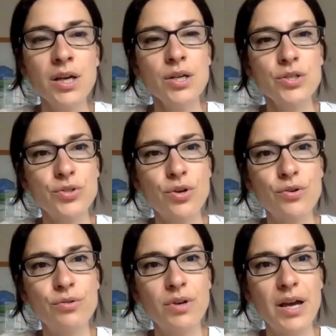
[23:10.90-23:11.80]

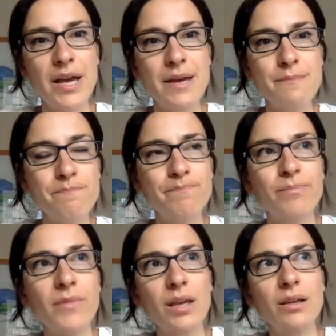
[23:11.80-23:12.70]
So
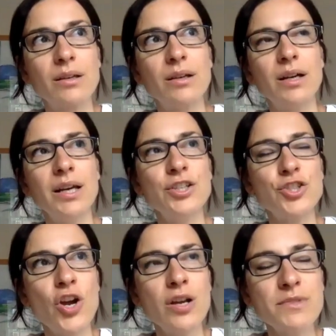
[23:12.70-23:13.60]
in
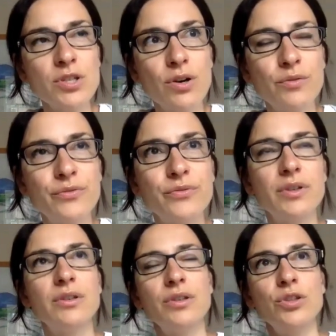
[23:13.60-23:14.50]
terms of,
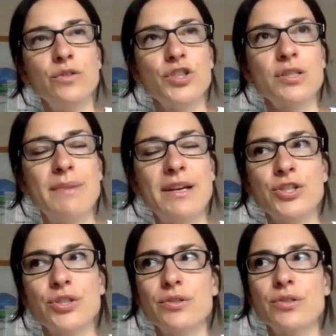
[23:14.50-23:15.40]
you've just
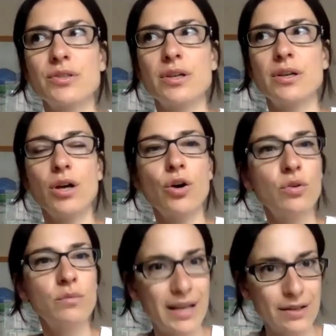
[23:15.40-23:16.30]
mentioned
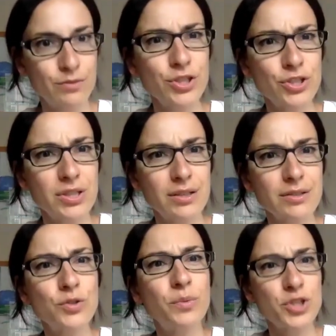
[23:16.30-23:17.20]
home language,
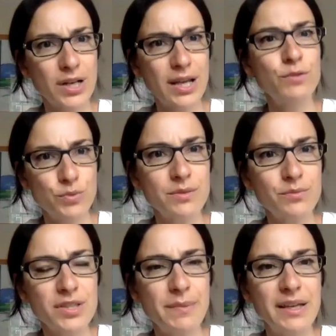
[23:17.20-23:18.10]
so which language
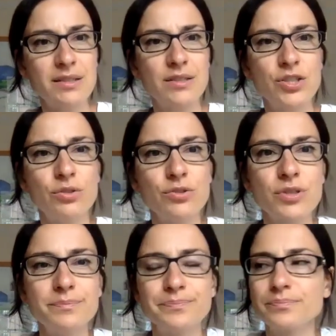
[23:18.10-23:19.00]
we speak to the
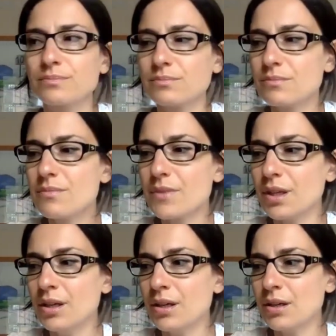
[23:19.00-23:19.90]
children.
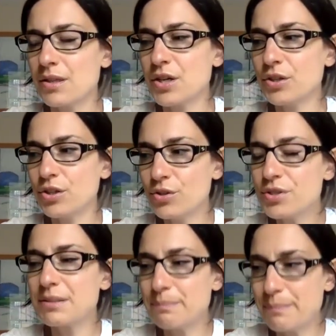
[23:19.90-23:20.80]
There
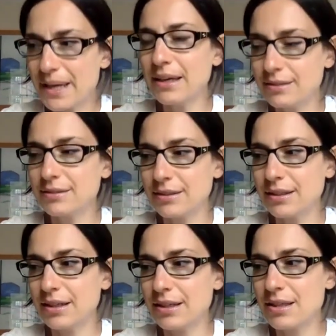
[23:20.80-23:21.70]
used to be
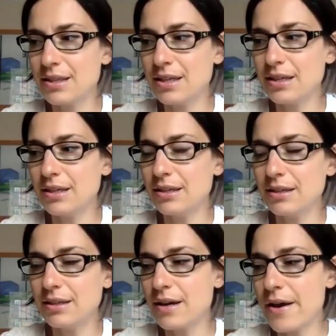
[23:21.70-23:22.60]
the